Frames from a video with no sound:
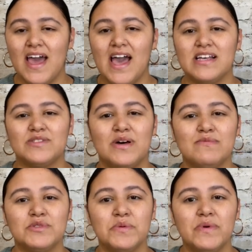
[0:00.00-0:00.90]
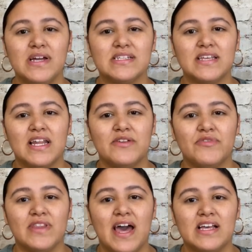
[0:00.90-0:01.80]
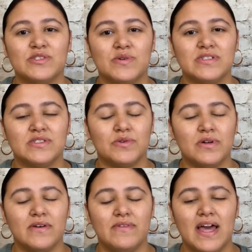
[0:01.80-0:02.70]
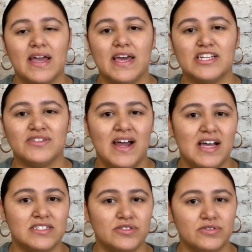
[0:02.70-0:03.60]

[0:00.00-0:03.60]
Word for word: and so I'm super excited for that. So it's sort of like a trash